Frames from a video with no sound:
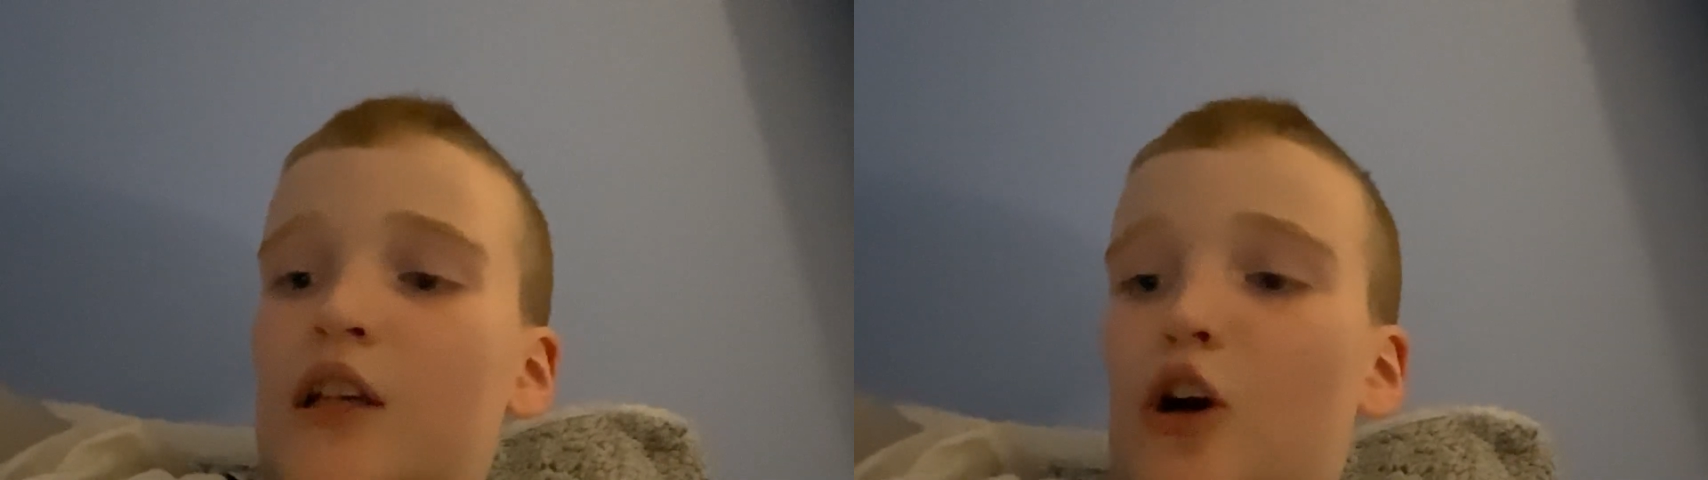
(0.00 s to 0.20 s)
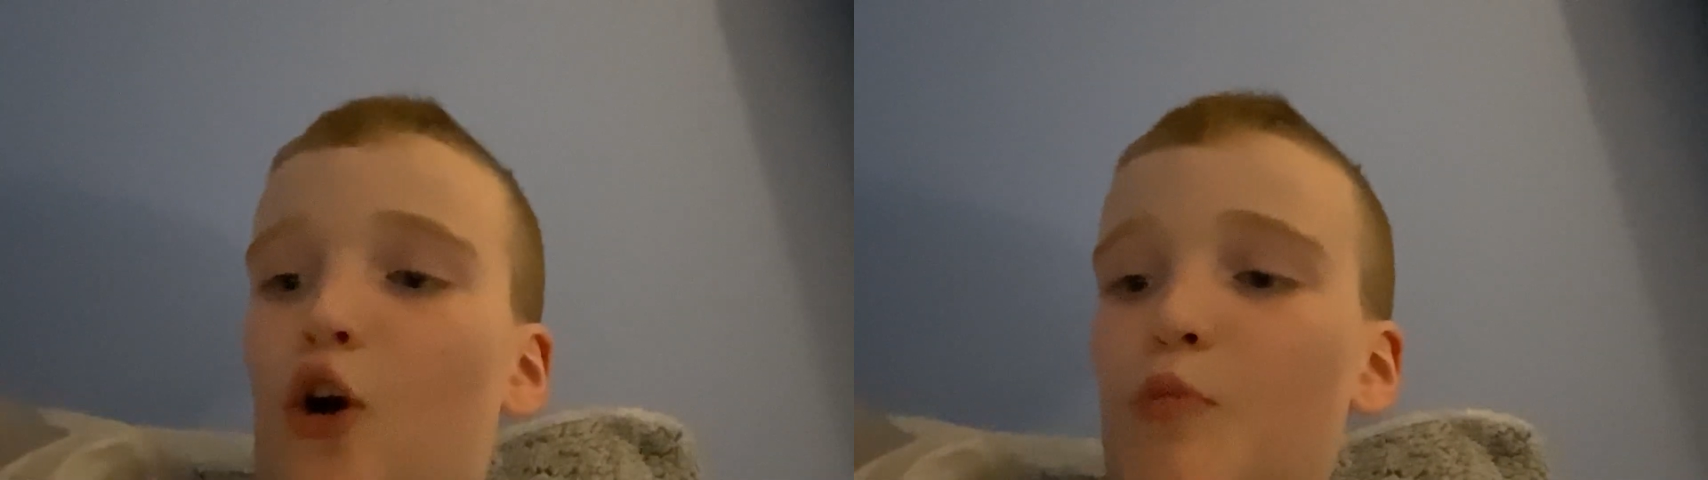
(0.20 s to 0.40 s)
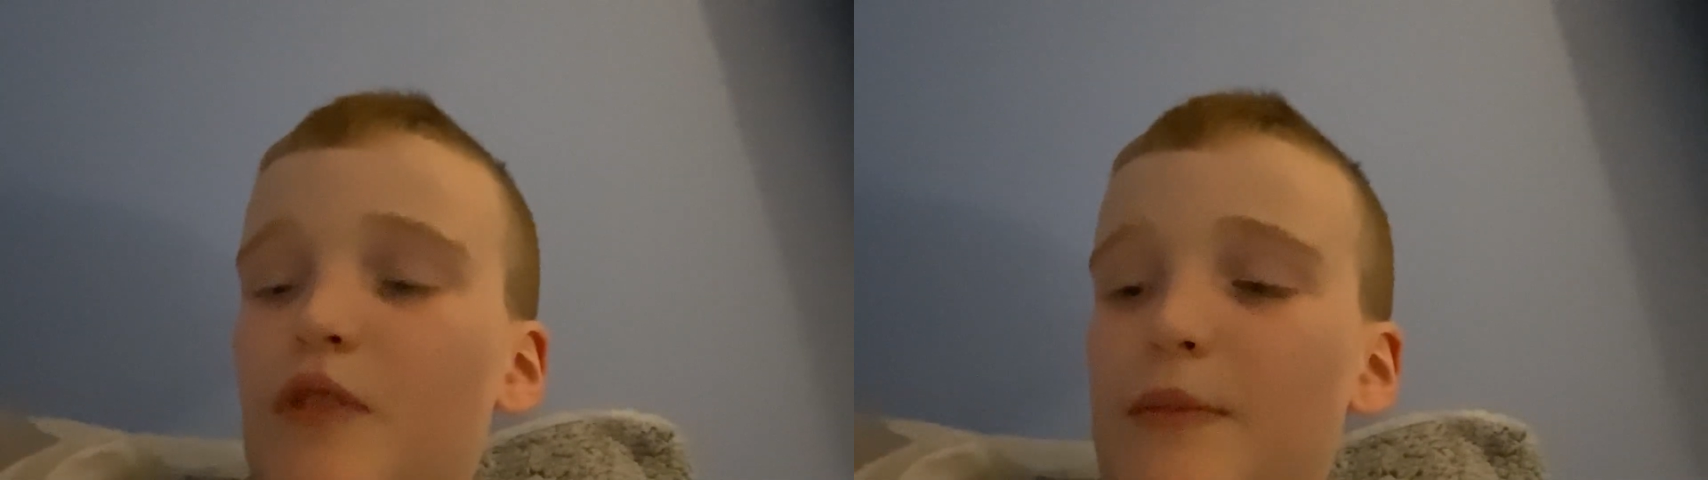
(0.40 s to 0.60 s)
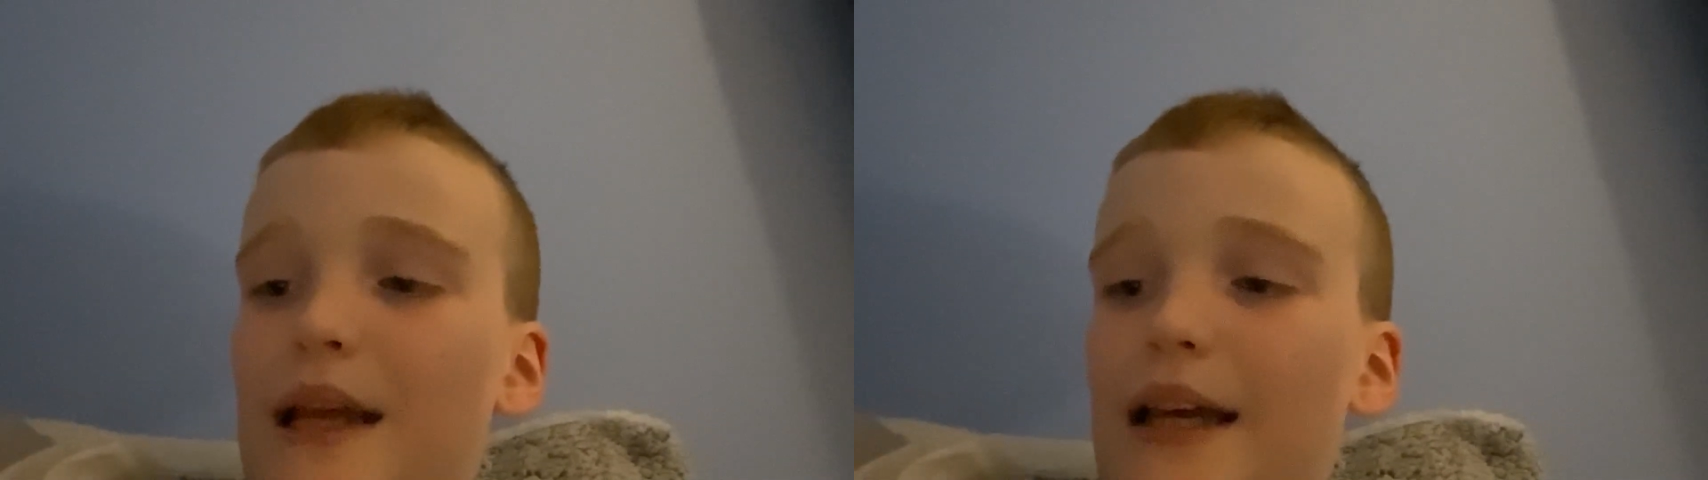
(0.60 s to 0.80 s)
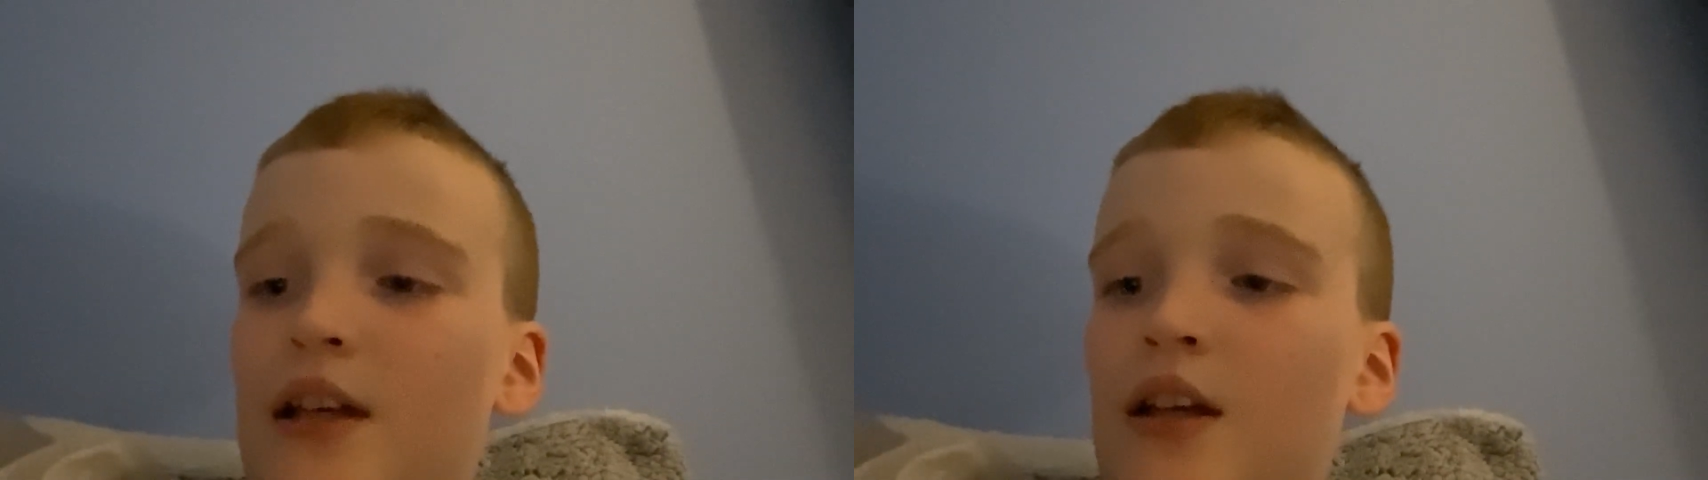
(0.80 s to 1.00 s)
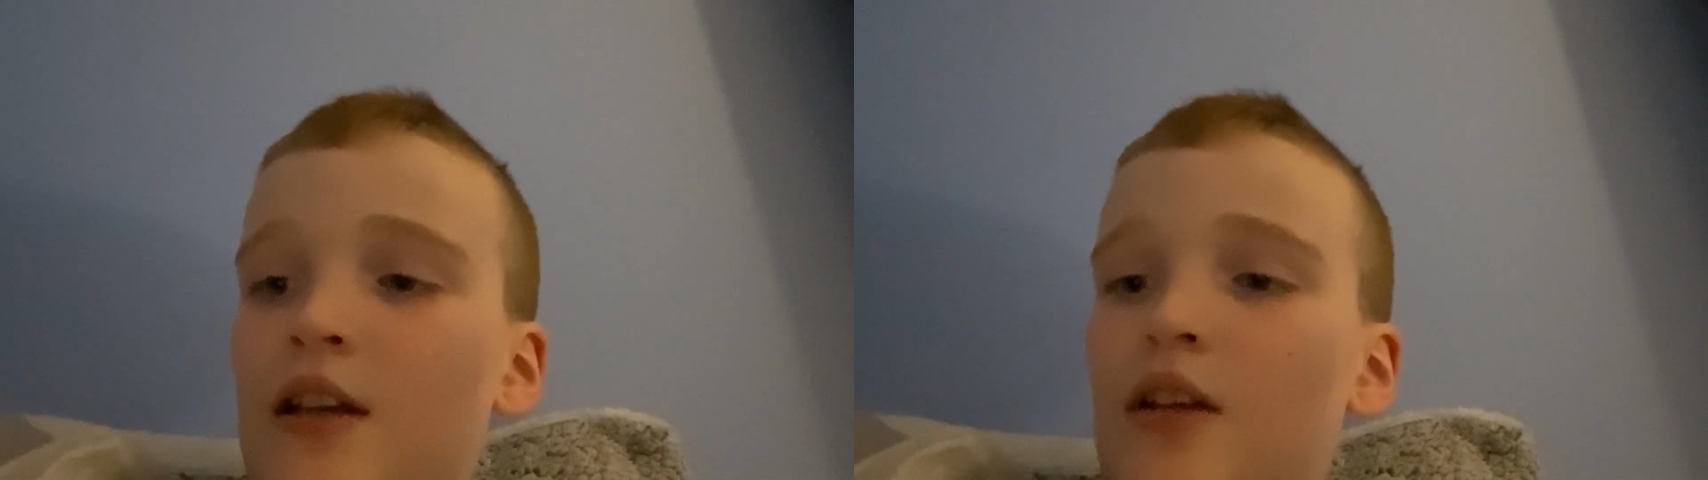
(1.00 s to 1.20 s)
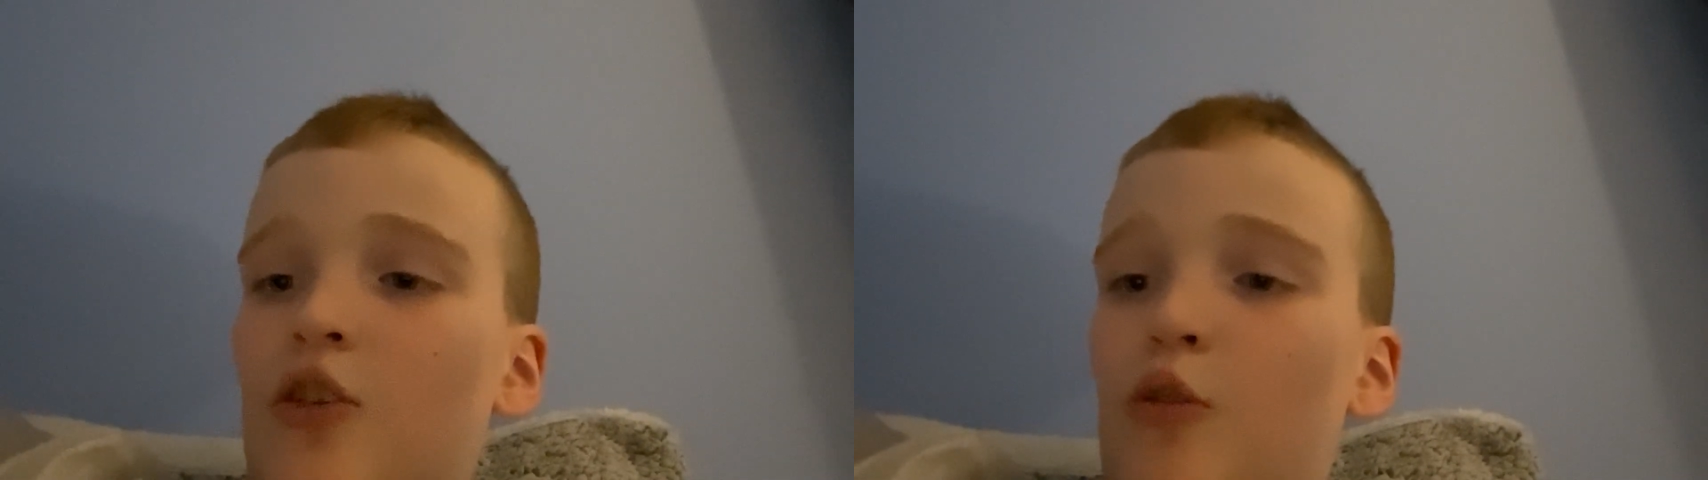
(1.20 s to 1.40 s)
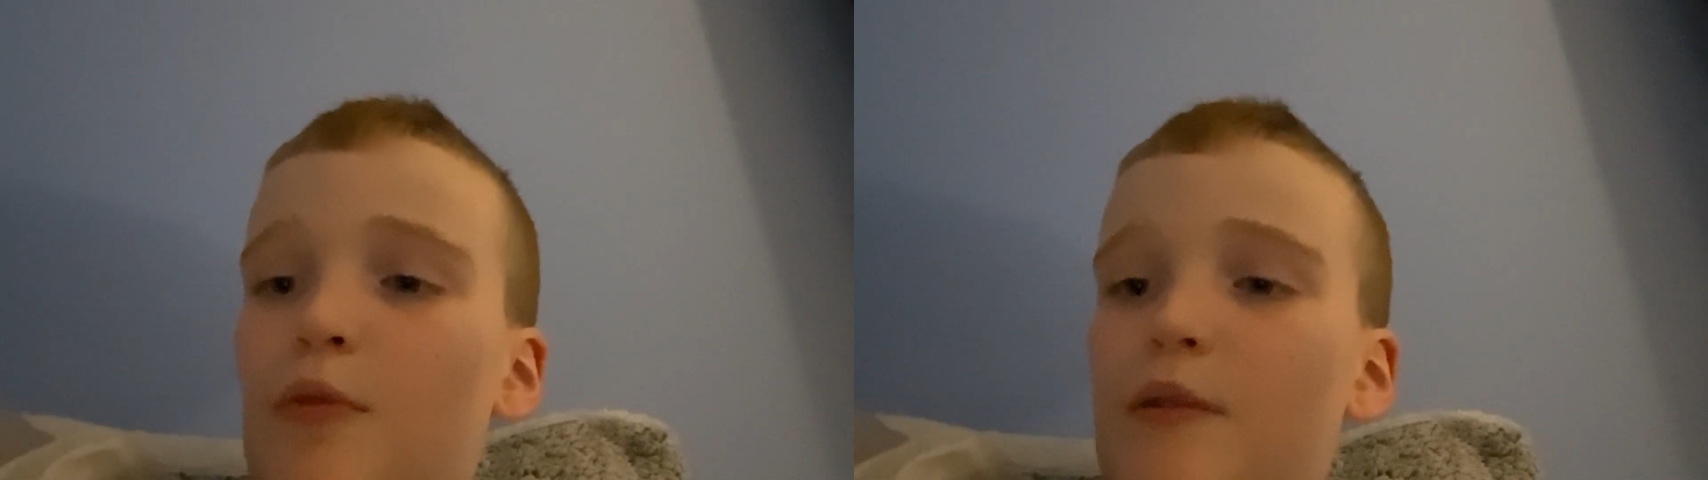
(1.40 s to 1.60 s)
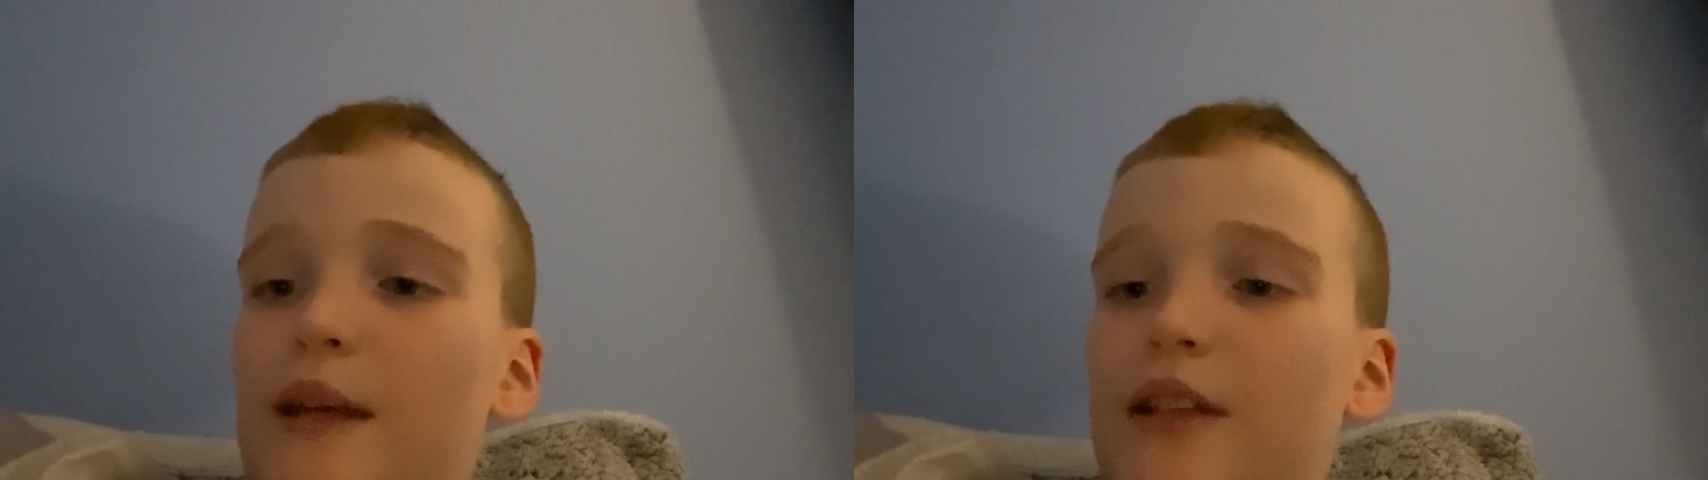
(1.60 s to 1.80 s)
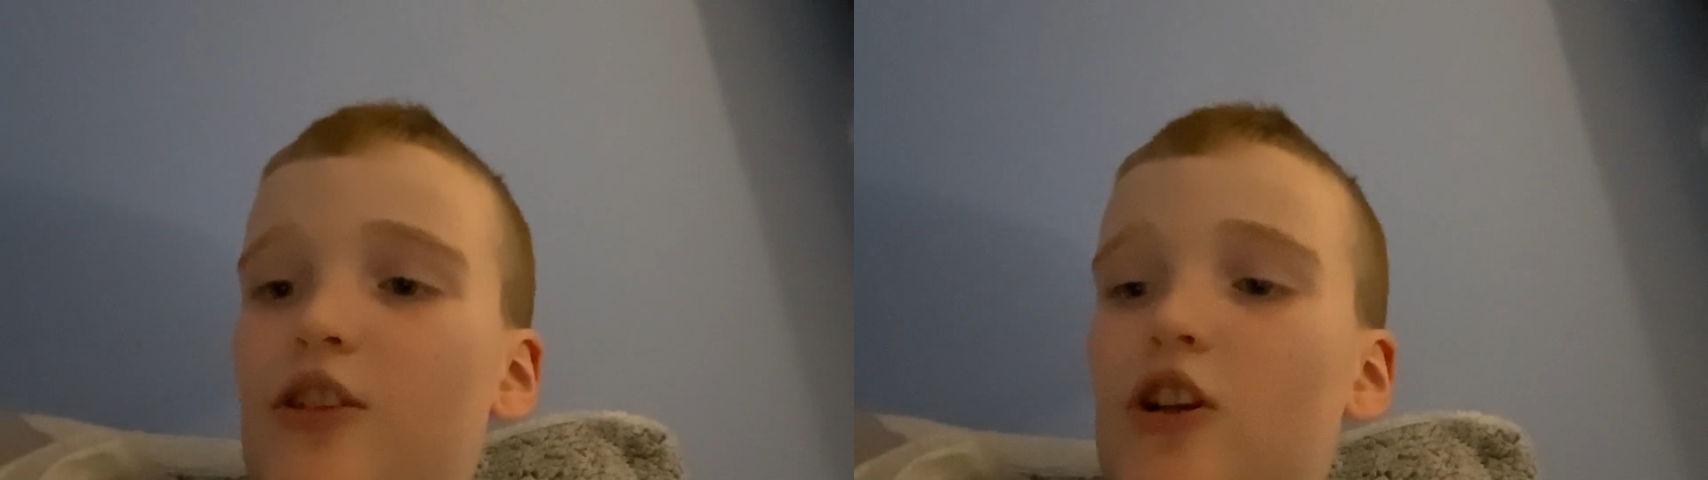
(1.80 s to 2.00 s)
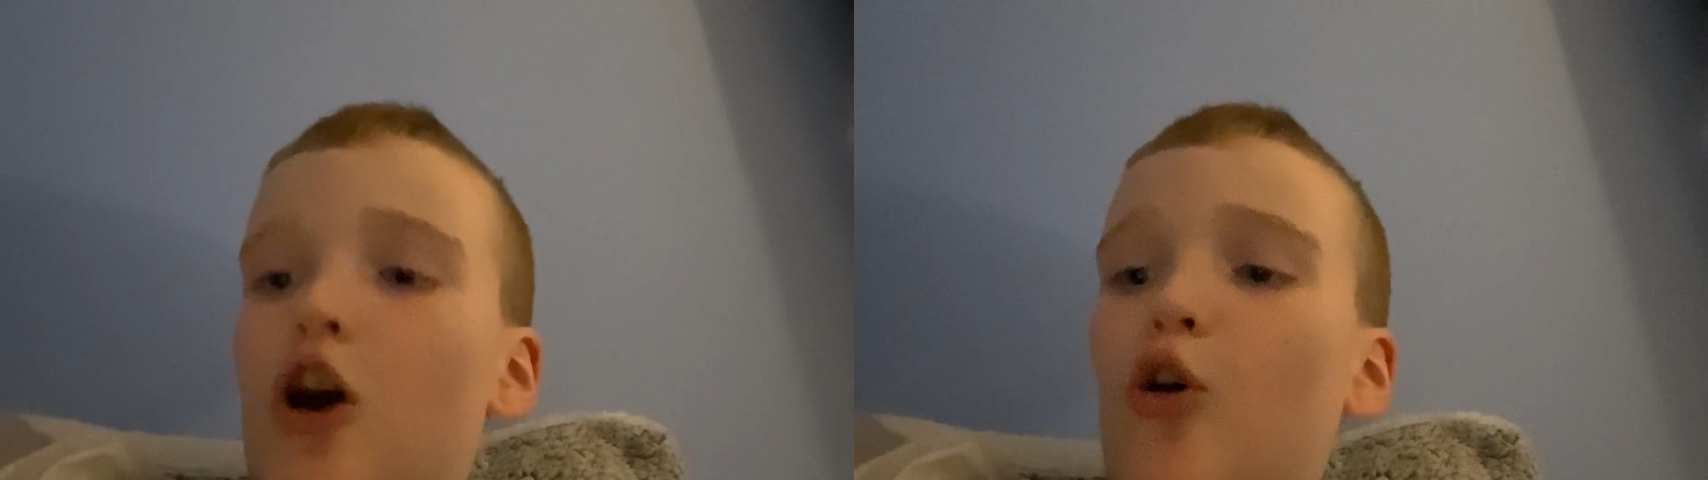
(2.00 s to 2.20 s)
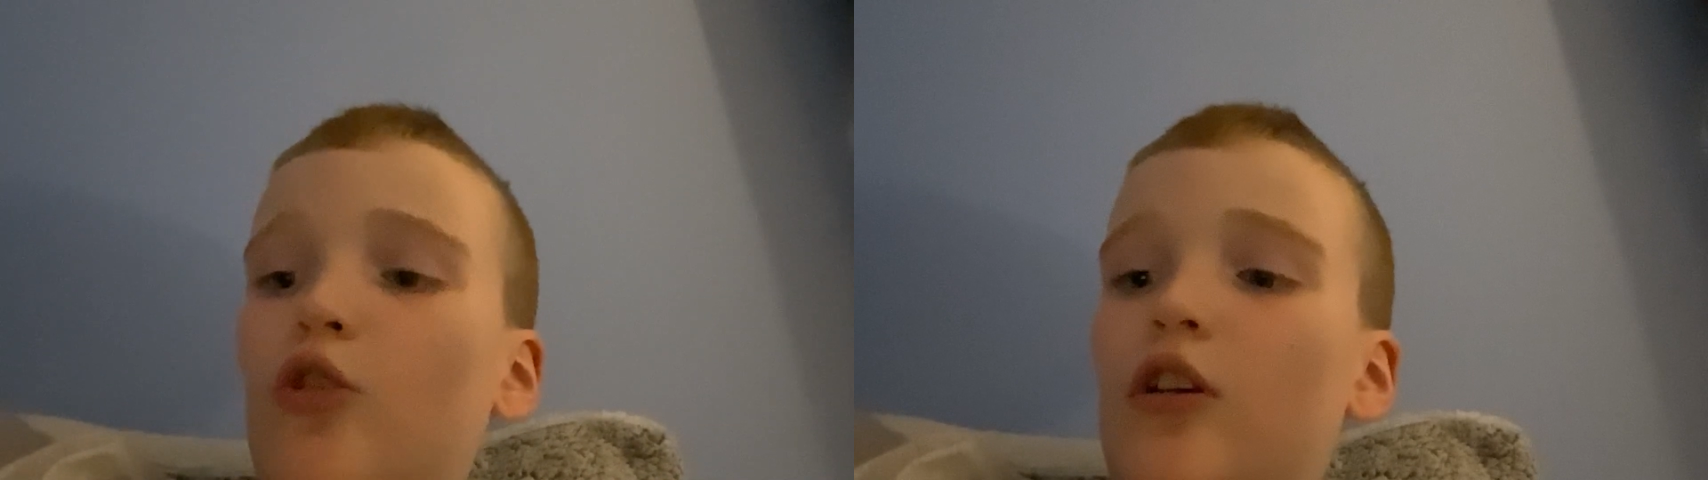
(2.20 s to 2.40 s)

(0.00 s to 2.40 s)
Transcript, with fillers: Hope we make, hope we make the goal.